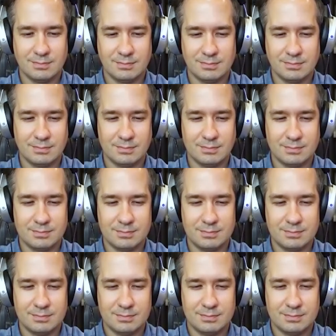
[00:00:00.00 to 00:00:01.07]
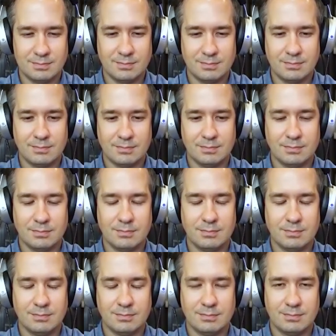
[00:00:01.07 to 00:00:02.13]

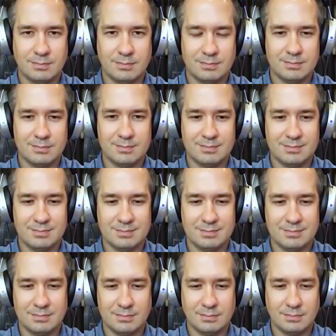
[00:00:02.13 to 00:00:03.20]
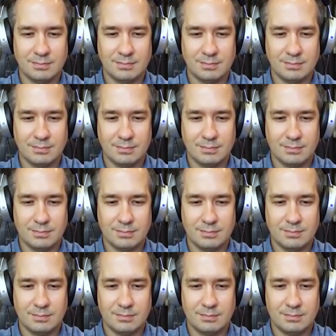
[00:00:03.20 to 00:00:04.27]

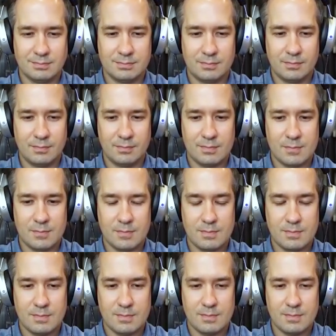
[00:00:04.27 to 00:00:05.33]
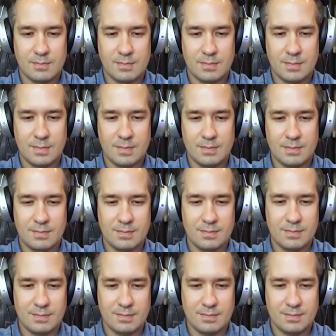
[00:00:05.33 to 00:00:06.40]

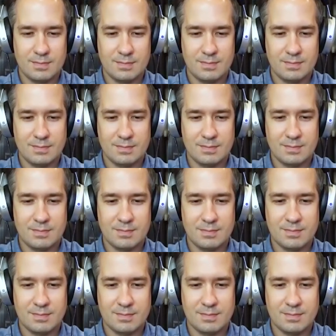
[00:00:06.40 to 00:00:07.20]
(not speaking)